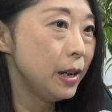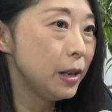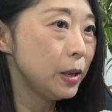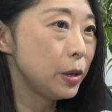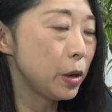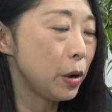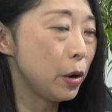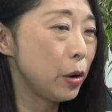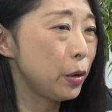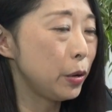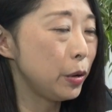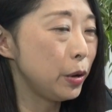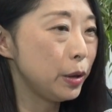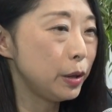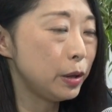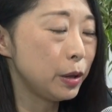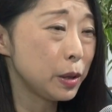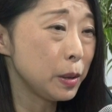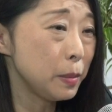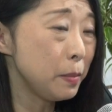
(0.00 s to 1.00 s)
So
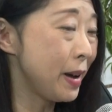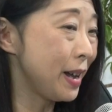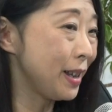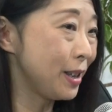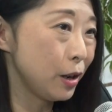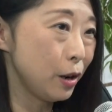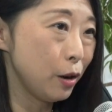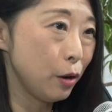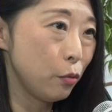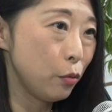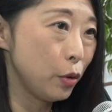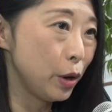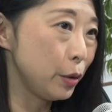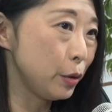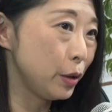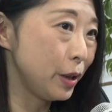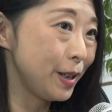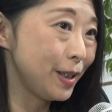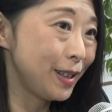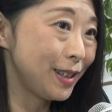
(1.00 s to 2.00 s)
it doesn't matter what
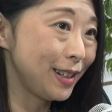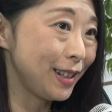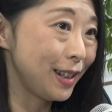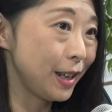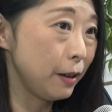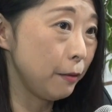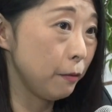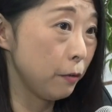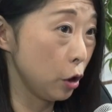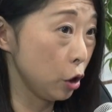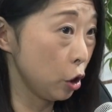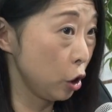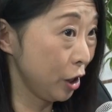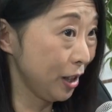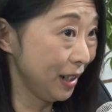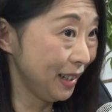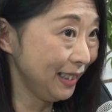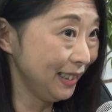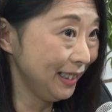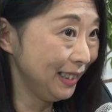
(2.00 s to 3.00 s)
is the
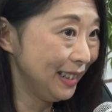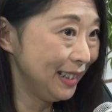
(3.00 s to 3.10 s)
vertical,